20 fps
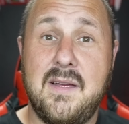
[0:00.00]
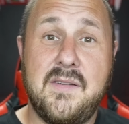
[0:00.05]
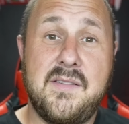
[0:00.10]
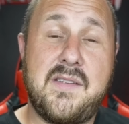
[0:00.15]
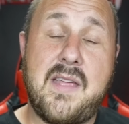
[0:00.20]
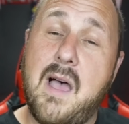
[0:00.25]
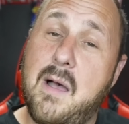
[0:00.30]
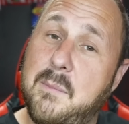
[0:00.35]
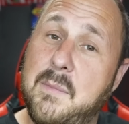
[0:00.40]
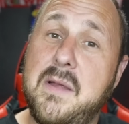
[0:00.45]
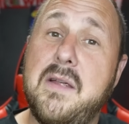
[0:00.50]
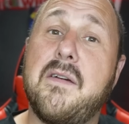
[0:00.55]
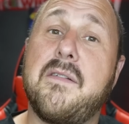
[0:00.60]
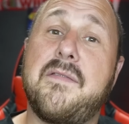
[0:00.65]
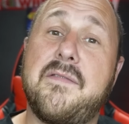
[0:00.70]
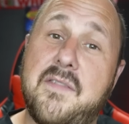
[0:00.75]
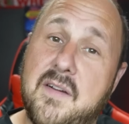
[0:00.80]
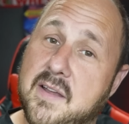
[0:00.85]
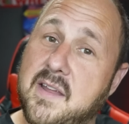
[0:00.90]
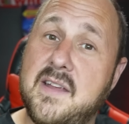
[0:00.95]
Tell me your
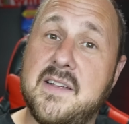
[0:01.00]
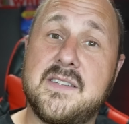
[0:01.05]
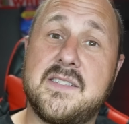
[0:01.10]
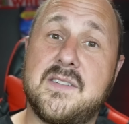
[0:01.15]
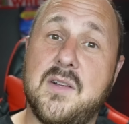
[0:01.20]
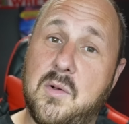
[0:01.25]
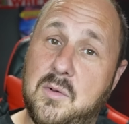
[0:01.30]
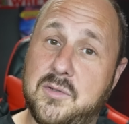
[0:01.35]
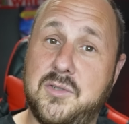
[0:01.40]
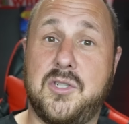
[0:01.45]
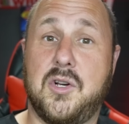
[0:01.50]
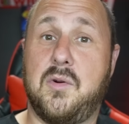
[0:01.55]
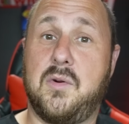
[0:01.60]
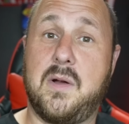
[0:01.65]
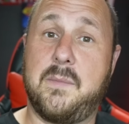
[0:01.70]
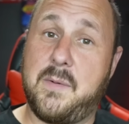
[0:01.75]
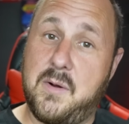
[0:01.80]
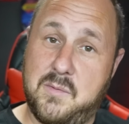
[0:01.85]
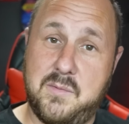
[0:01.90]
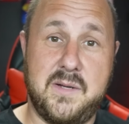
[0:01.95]
funniest old joke
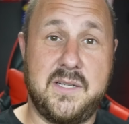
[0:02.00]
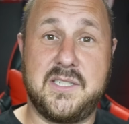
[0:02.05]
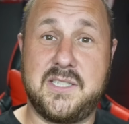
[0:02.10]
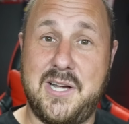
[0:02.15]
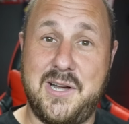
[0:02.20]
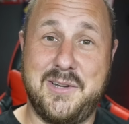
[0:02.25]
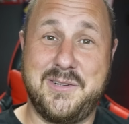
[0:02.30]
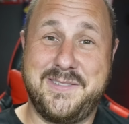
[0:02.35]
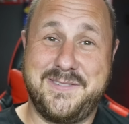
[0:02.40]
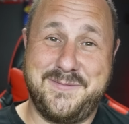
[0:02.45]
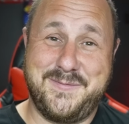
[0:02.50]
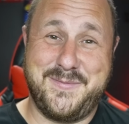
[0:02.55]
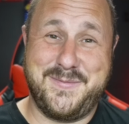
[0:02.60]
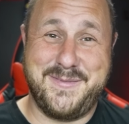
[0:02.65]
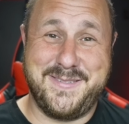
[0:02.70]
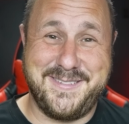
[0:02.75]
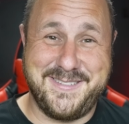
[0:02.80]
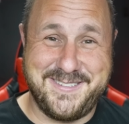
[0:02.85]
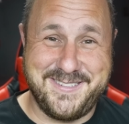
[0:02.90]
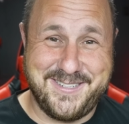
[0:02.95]
about Queen Cheryl
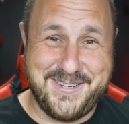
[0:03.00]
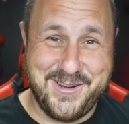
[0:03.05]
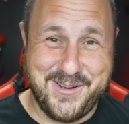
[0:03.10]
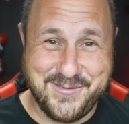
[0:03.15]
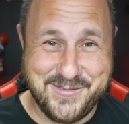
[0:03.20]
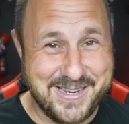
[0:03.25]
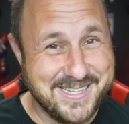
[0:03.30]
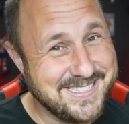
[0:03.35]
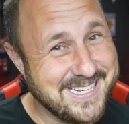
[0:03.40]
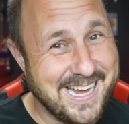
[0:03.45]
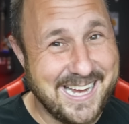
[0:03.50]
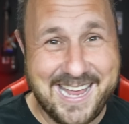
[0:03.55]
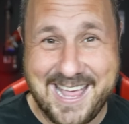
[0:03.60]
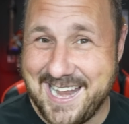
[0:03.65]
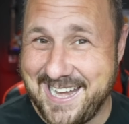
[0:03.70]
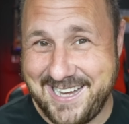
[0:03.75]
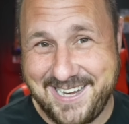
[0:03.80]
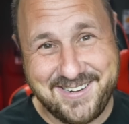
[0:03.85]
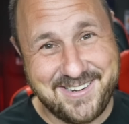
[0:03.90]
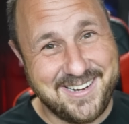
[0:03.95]
in the comments. I
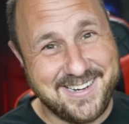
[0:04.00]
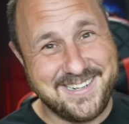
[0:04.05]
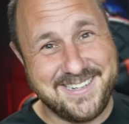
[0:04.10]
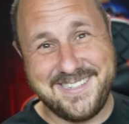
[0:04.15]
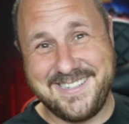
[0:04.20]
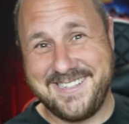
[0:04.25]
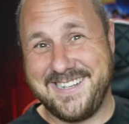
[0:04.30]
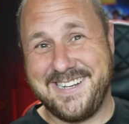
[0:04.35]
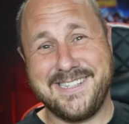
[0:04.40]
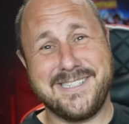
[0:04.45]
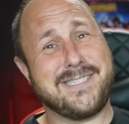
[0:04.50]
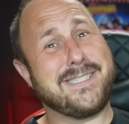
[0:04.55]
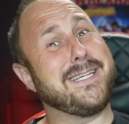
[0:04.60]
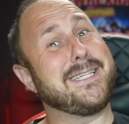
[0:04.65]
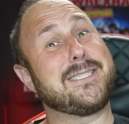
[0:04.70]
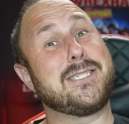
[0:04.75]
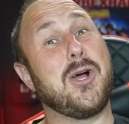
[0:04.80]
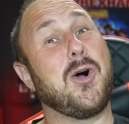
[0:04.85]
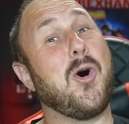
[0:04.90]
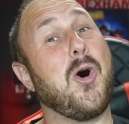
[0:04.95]
gotta hear it.
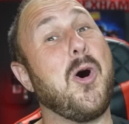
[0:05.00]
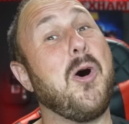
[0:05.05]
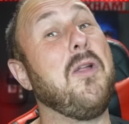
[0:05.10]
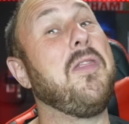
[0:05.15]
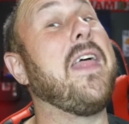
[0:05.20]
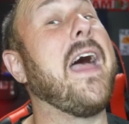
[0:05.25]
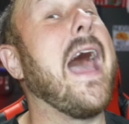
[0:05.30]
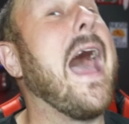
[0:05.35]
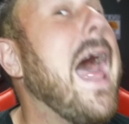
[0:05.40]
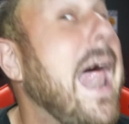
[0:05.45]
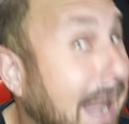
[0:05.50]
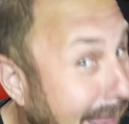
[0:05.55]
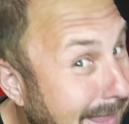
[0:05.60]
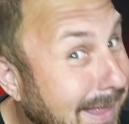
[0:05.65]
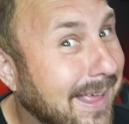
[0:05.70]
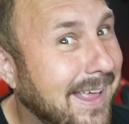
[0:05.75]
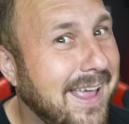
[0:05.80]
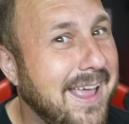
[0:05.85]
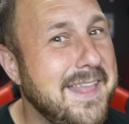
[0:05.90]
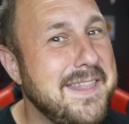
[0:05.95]
She's so old that,
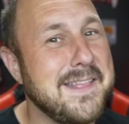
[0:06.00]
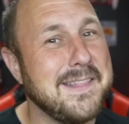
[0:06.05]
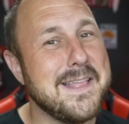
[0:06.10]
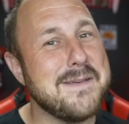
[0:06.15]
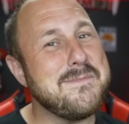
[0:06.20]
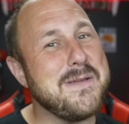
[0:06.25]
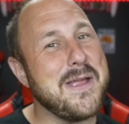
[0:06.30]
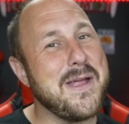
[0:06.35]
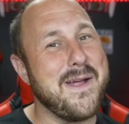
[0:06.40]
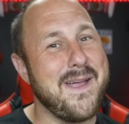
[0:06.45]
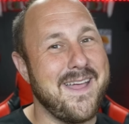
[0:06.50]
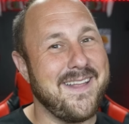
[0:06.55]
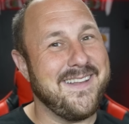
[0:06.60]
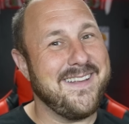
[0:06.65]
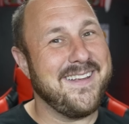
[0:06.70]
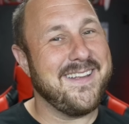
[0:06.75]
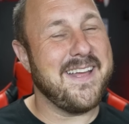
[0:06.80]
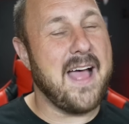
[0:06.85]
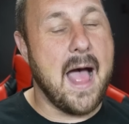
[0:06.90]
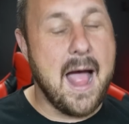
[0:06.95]
and then let me hear it.
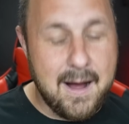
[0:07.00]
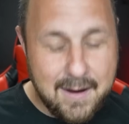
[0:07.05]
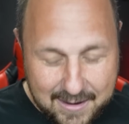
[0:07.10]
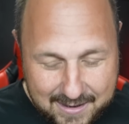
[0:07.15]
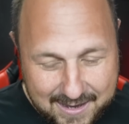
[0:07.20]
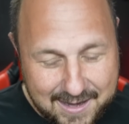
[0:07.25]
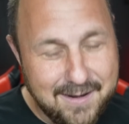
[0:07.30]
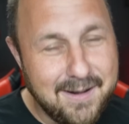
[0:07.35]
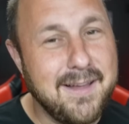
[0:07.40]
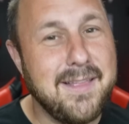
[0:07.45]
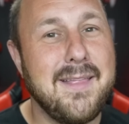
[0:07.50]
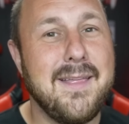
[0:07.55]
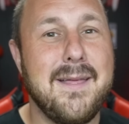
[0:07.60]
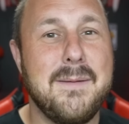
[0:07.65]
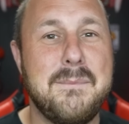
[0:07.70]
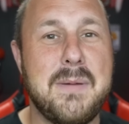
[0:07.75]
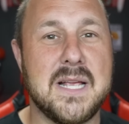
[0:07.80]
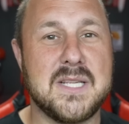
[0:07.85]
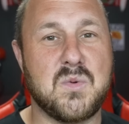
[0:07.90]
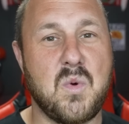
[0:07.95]
I wanna hear it.
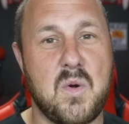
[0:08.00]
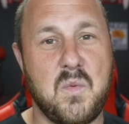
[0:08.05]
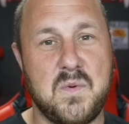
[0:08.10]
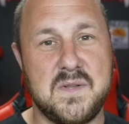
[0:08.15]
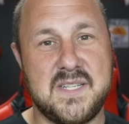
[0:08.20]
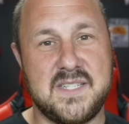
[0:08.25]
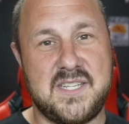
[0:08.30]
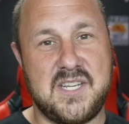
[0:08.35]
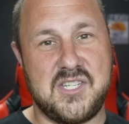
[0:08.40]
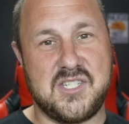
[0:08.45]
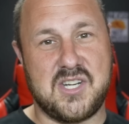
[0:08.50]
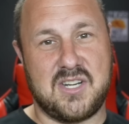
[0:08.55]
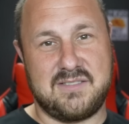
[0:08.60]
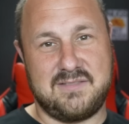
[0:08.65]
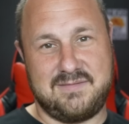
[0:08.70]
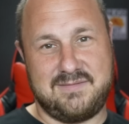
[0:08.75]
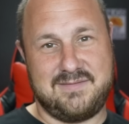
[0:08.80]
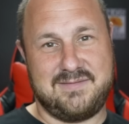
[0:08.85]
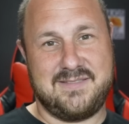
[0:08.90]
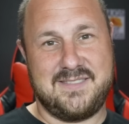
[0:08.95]
Best one wins a t-shirt.
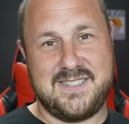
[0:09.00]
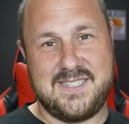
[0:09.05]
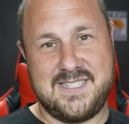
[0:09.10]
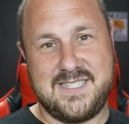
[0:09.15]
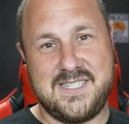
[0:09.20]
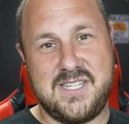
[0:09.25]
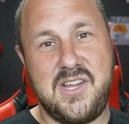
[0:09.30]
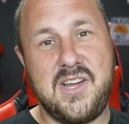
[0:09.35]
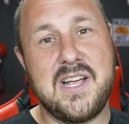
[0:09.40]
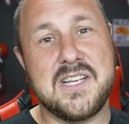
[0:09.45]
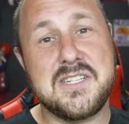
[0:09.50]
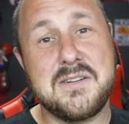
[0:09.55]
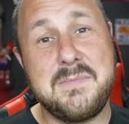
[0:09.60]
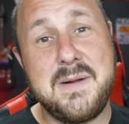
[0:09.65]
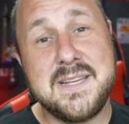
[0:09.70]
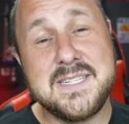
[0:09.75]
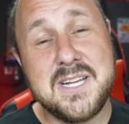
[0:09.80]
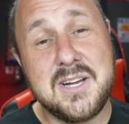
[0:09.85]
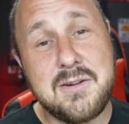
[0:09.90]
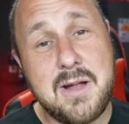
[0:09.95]
You guys are
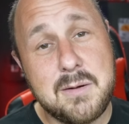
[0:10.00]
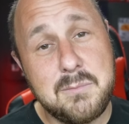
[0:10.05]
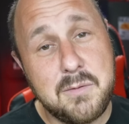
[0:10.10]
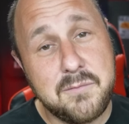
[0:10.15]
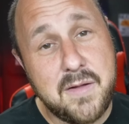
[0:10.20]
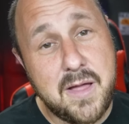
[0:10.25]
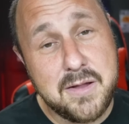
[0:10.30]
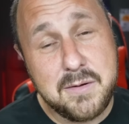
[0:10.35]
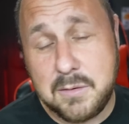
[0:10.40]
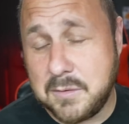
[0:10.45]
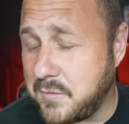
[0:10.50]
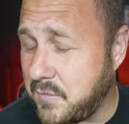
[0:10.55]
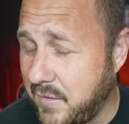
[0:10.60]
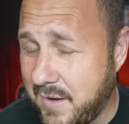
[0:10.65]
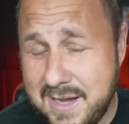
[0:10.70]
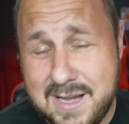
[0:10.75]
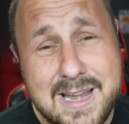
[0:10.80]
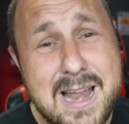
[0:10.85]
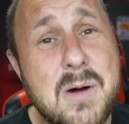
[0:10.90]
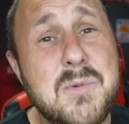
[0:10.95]
amazing, incredible value. Don't forget it.